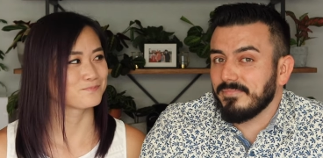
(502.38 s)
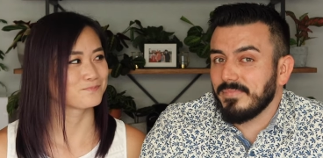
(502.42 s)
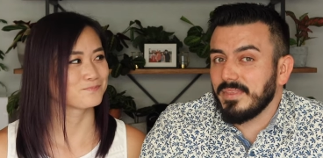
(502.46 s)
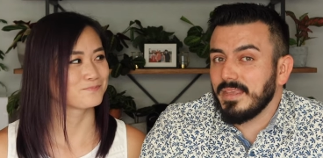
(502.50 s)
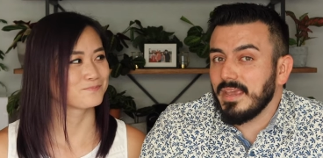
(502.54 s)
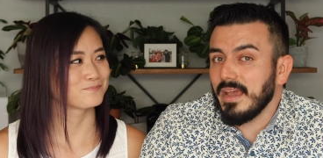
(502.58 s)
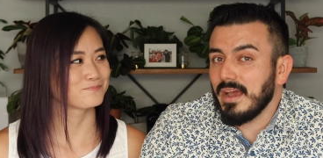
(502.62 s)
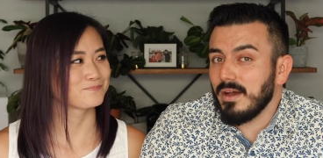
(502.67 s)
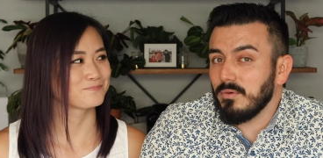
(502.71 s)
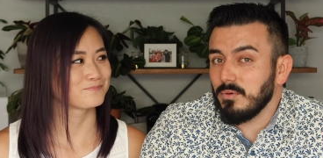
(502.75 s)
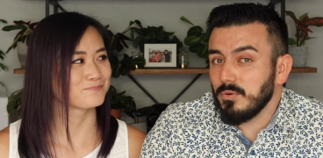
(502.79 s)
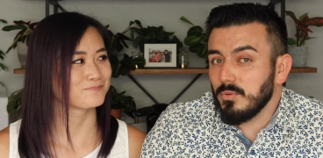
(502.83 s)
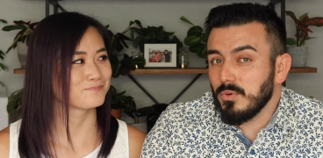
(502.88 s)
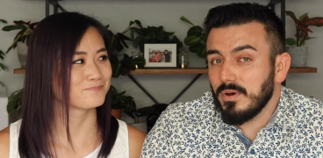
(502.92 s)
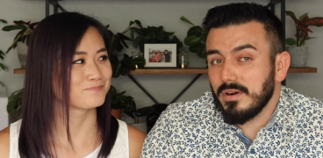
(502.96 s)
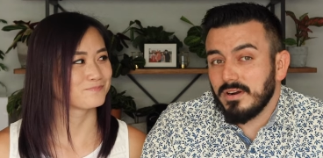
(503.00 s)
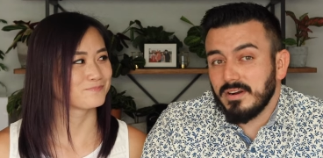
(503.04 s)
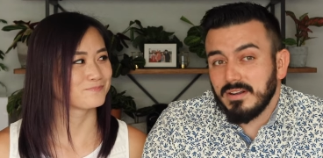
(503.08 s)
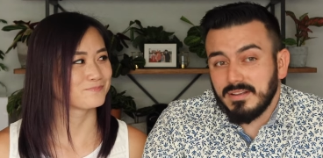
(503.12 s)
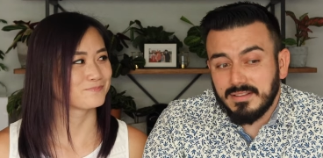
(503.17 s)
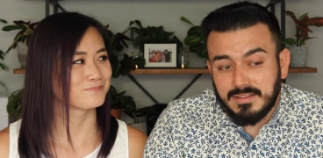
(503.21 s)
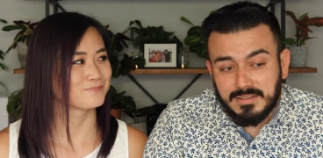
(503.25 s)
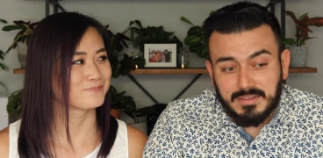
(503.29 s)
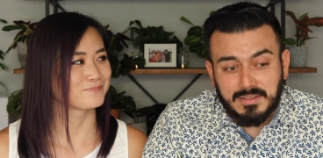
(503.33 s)
Speaker 1: Yeah, we
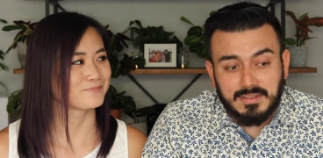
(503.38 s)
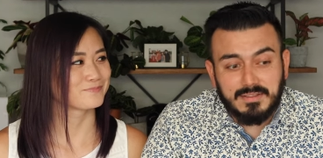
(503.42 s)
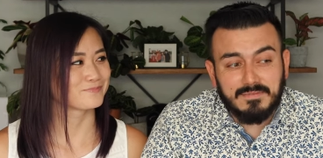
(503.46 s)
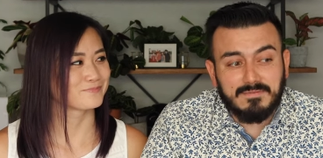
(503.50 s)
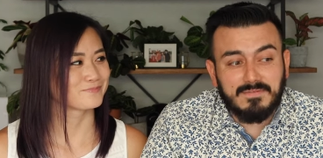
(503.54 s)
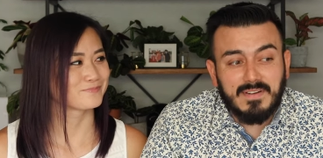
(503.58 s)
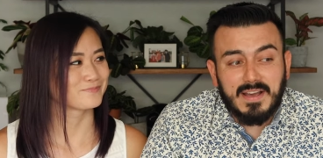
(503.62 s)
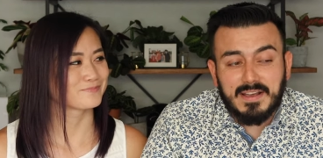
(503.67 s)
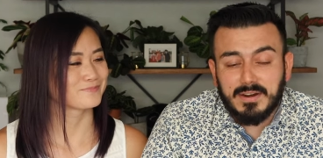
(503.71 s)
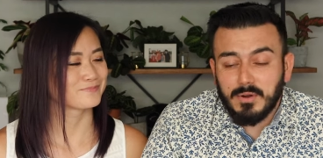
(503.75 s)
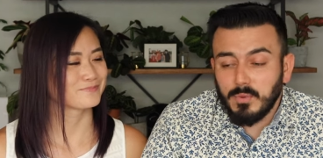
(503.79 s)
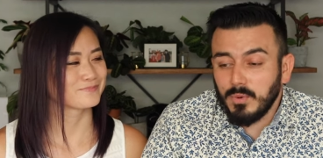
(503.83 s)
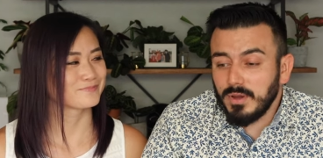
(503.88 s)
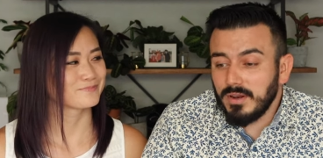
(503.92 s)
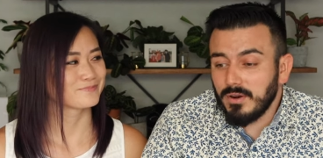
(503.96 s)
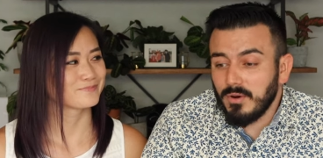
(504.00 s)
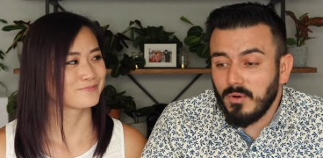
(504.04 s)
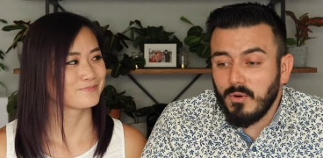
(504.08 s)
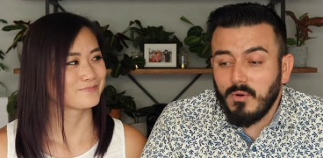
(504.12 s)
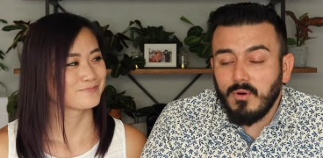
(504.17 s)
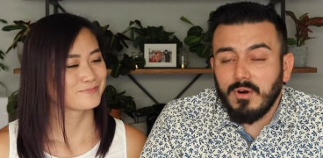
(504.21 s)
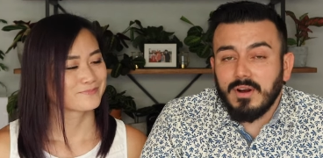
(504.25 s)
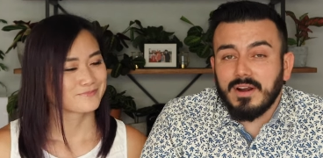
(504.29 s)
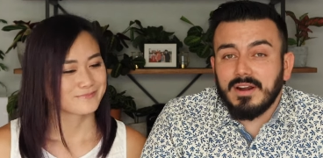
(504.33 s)
wanted to find a way to
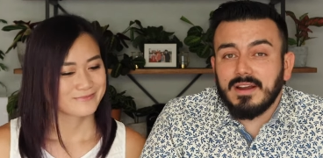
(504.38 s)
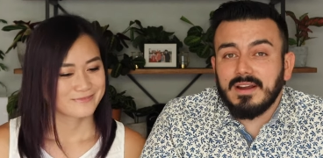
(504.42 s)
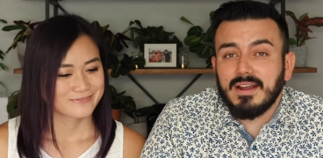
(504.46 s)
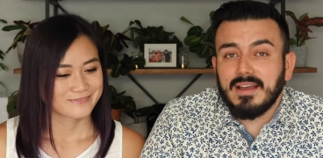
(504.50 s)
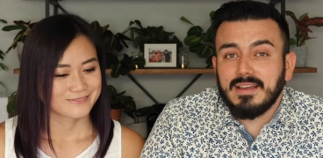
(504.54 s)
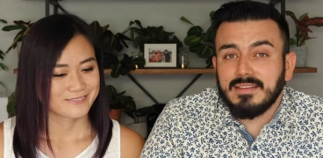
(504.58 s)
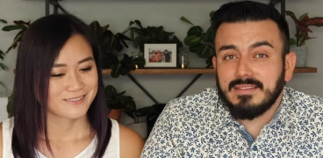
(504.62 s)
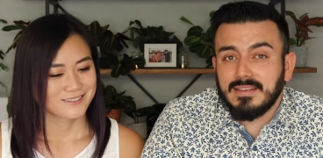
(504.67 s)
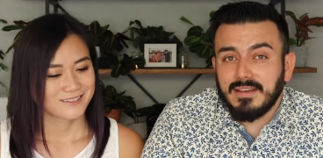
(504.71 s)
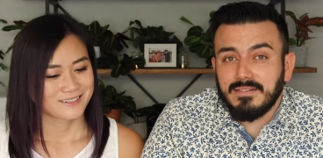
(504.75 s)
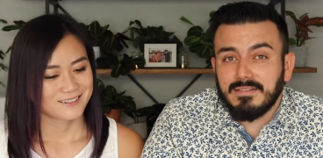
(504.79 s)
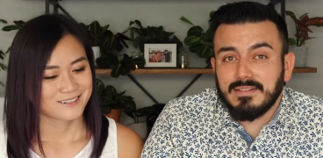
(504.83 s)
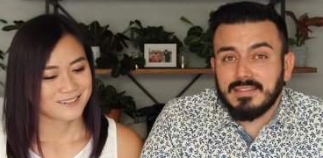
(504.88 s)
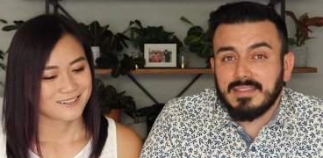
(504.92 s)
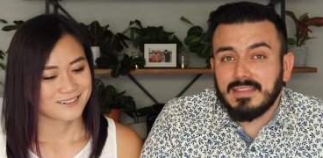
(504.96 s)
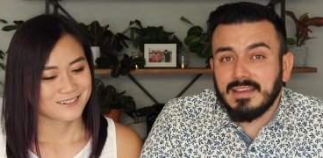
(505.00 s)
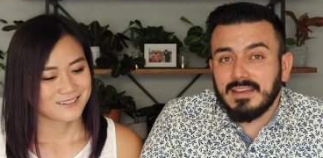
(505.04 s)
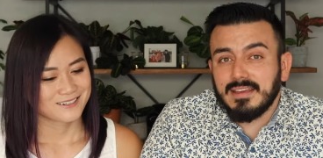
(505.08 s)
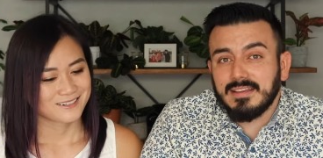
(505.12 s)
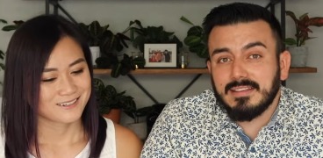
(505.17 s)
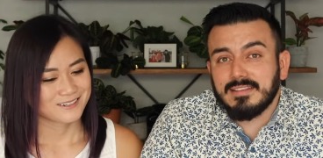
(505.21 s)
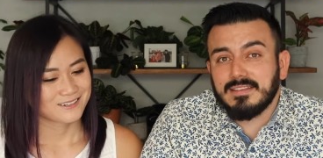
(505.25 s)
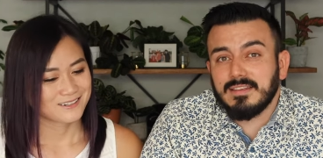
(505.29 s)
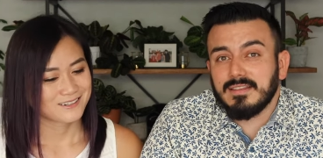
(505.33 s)
organize
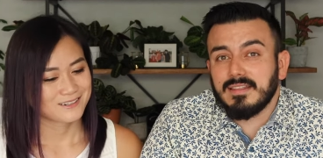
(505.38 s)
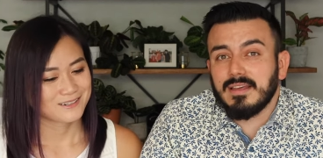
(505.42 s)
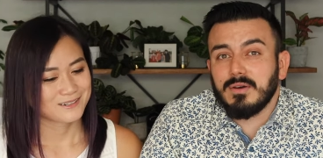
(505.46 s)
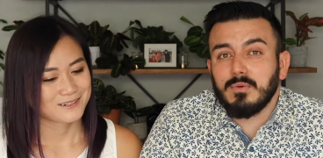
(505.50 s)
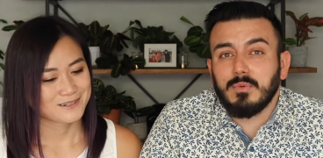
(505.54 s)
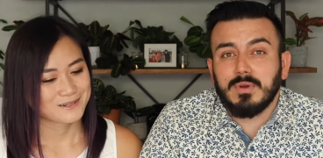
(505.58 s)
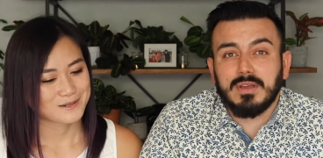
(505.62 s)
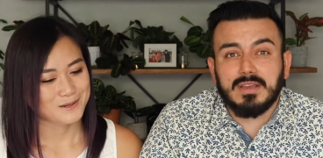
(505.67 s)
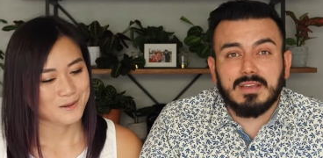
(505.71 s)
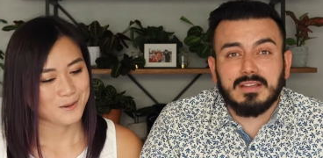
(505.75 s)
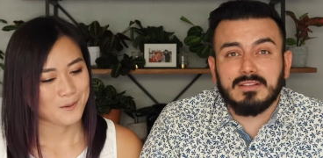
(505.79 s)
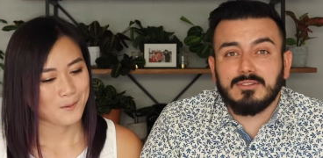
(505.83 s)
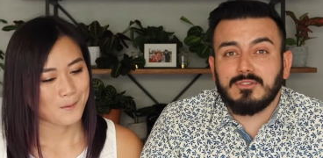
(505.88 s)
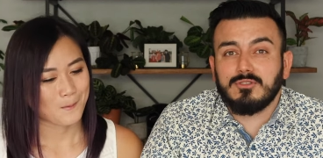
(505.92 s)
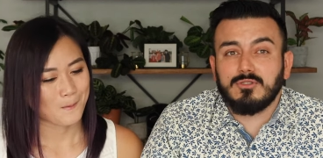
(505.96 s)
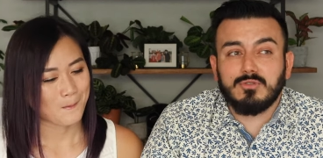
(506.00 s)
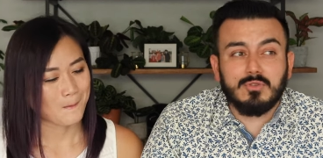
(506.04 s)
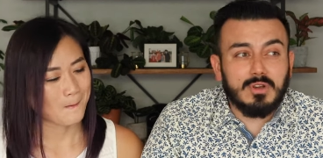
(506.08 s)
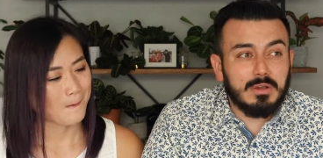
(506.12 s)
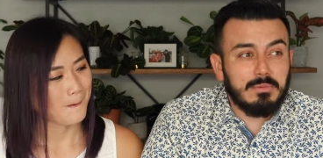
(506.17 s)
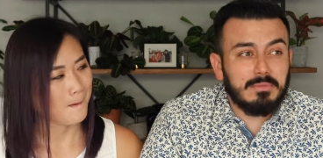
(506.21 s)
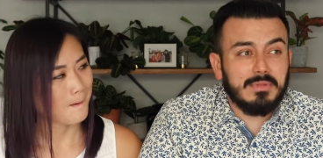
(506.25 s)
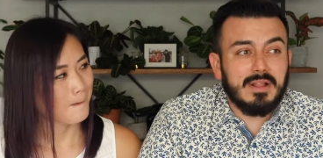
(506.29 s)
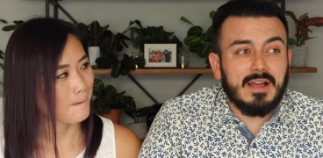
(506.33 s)
everything so that we can
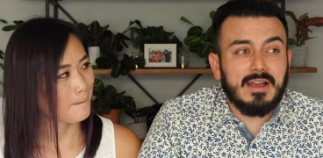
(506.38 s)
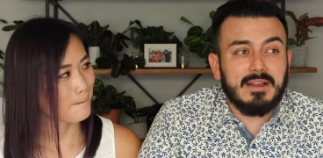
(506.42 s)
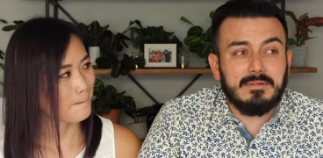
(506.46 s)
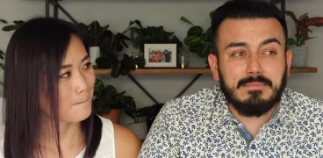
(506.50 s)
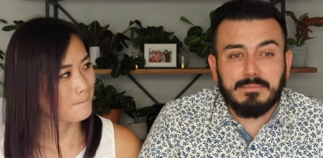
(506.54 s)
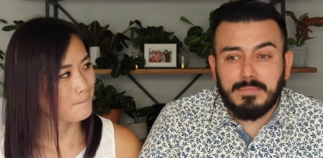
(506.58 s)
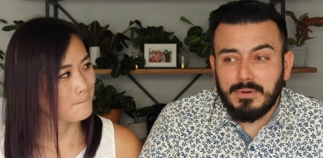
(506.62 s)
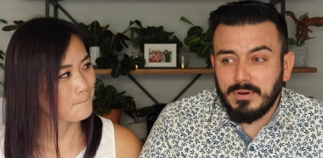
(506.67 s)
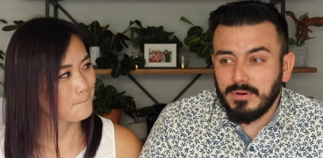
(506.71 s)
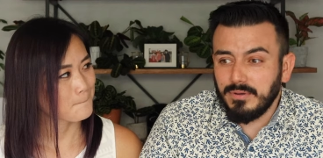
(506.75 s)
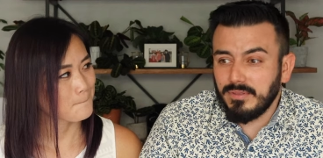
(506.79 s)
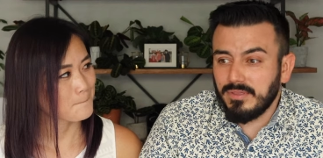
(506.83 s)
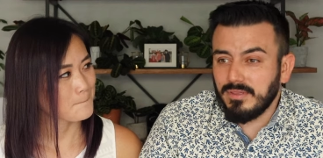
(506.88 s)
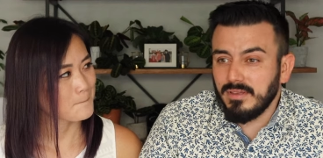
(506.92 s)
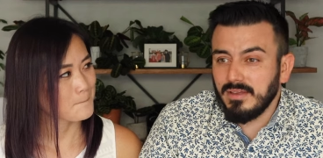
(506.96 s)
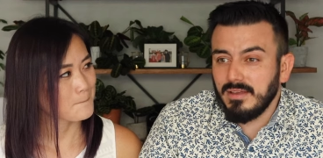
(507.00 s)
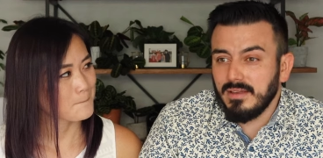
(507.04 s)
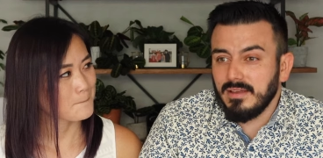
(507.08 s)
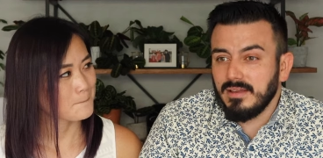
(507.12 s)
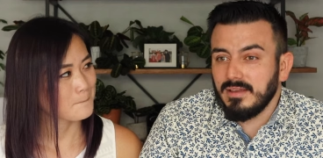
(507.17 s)
streamline both